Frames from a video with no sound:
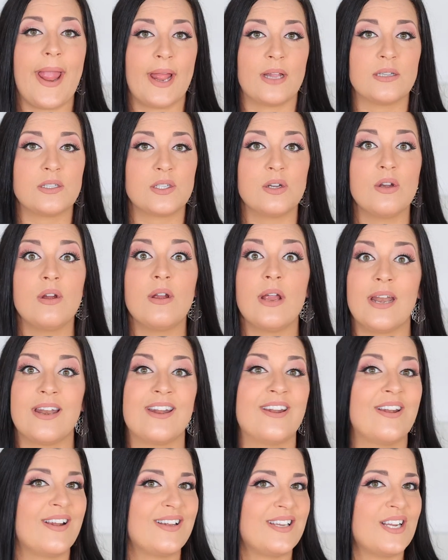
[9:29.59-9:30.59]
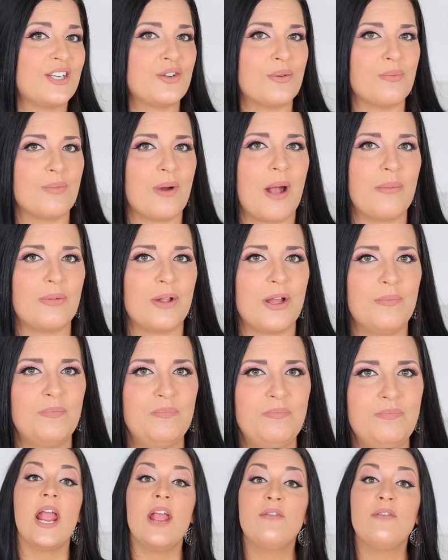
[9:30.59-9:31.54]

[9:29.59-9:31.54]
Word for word: answer in an addition problem.